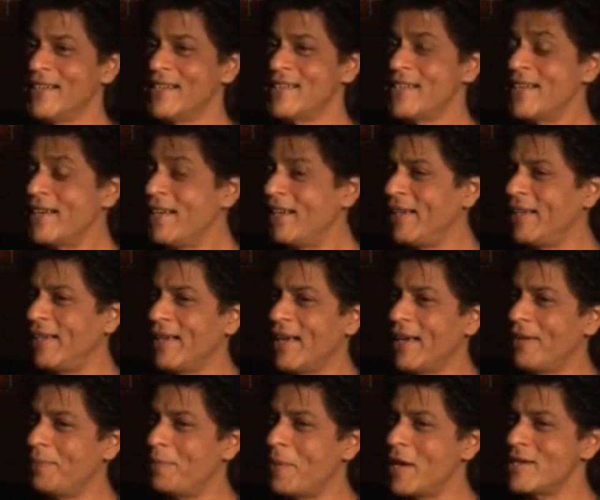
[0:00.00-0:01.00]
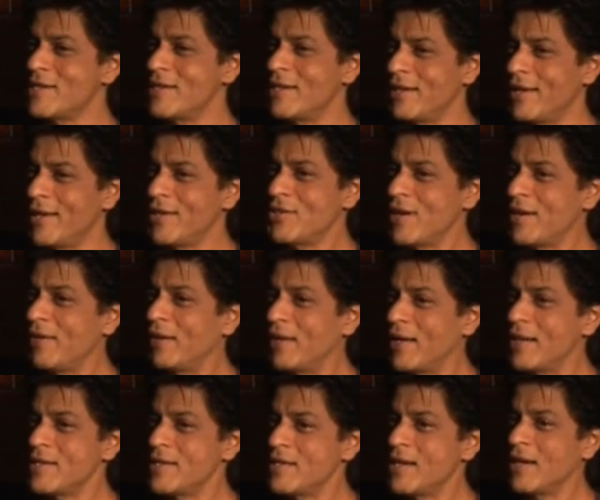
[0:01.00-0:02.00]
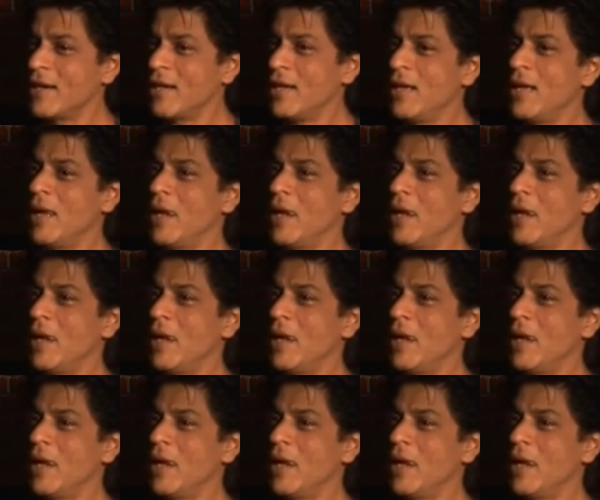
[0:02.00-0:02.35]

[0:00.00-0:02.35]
Suddenly, I've passed that age. I realized that,